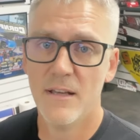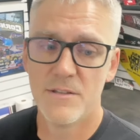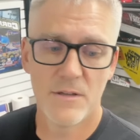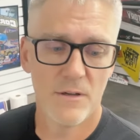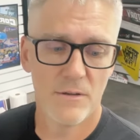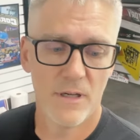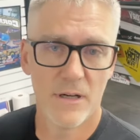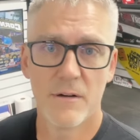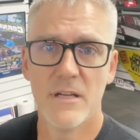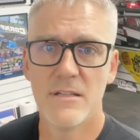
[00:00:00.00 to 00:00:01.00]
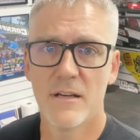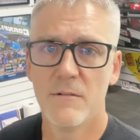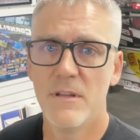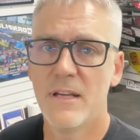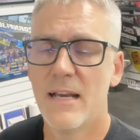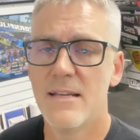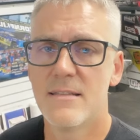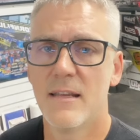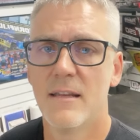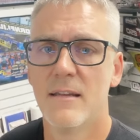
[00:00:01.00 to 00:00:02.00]
So great talking with you guys,
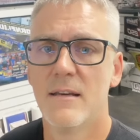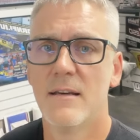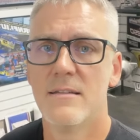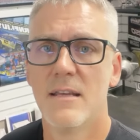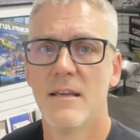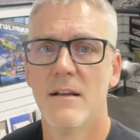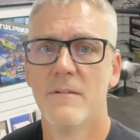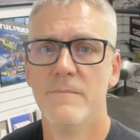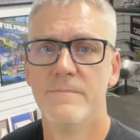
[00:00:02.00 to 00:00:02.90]
and take care.